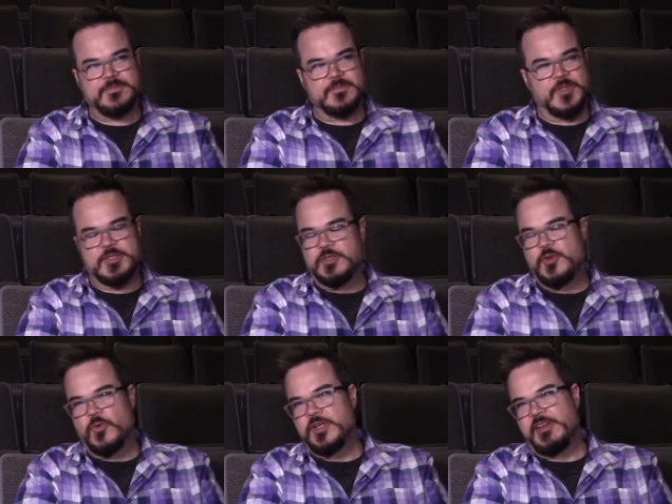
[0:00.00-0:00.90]
there's only
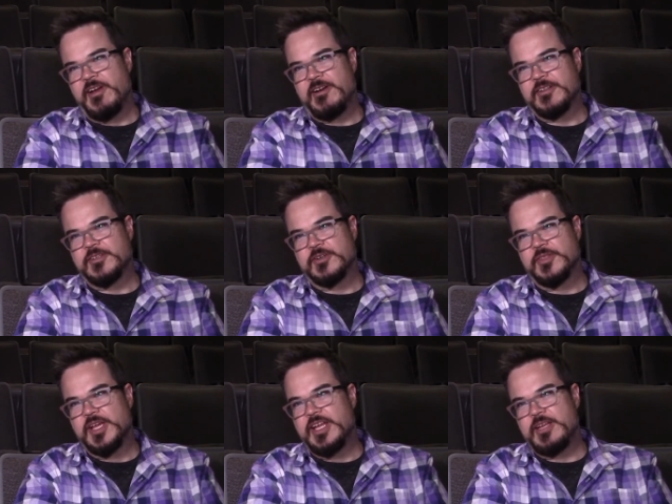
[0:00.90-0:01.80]
one character
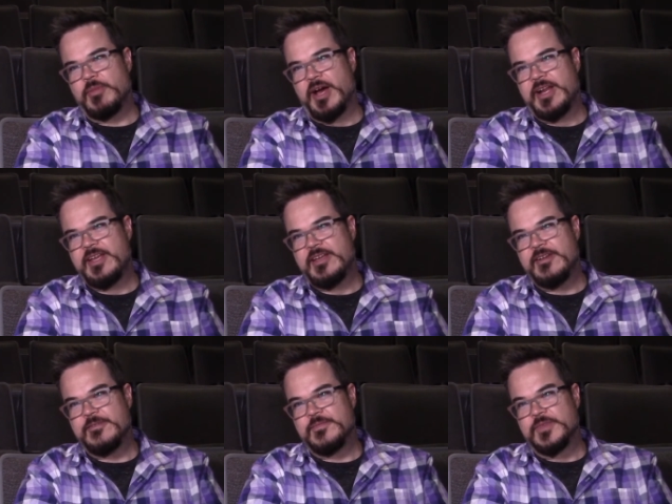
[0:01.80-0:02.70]
that anybody
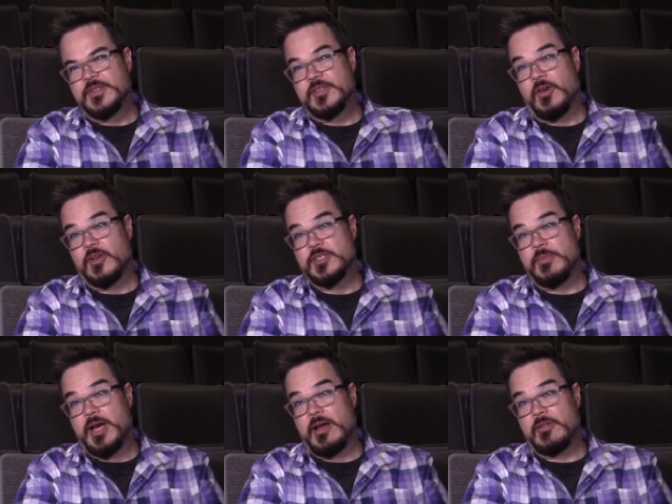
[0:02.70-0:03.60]
talks
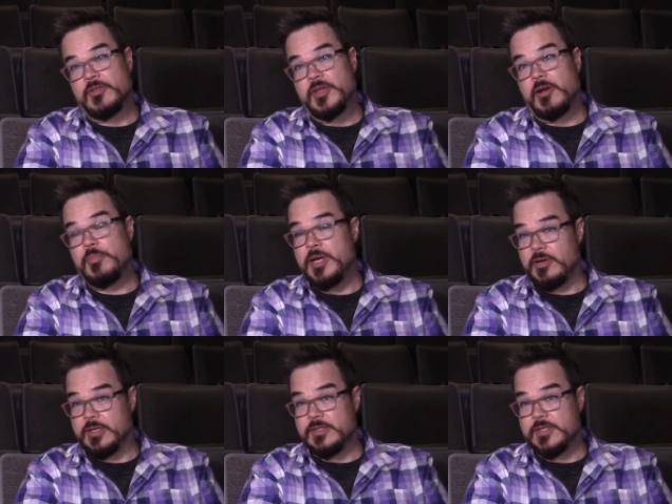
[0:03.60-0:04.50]
about their
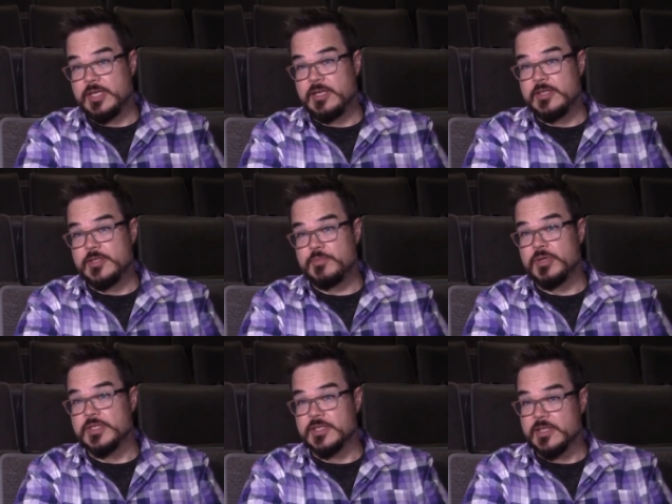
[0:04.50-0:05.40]
appearance, and it's
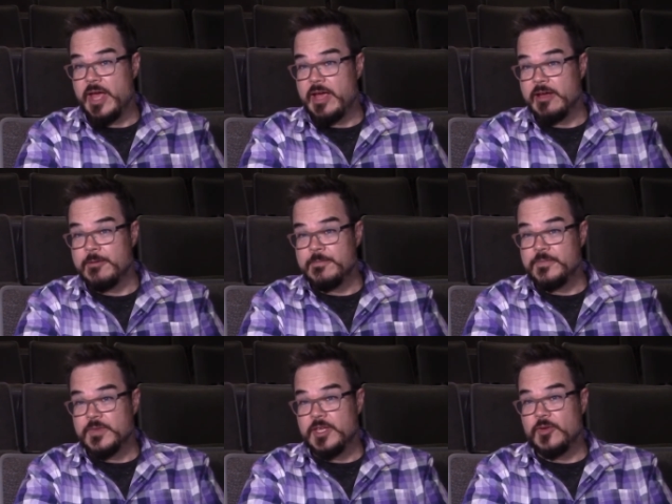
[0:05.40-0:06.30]
Princess Leia.
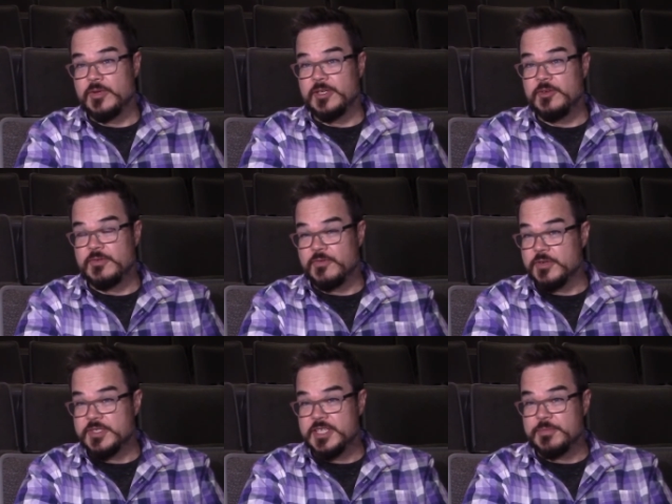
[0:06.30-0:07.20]
You know, when Luke
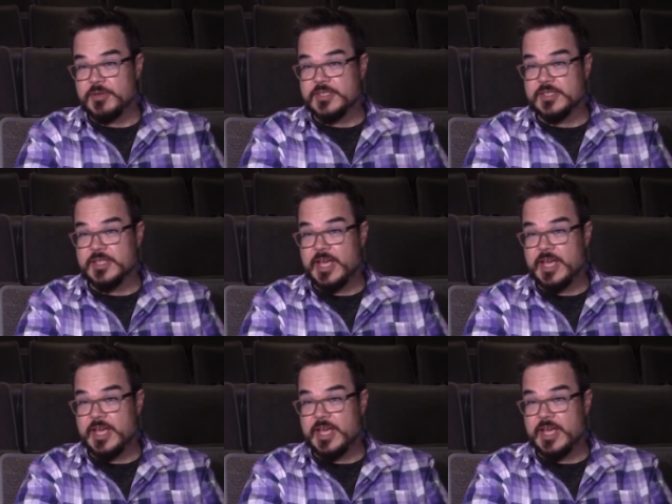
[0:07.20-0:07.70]
first sees Princess Leia,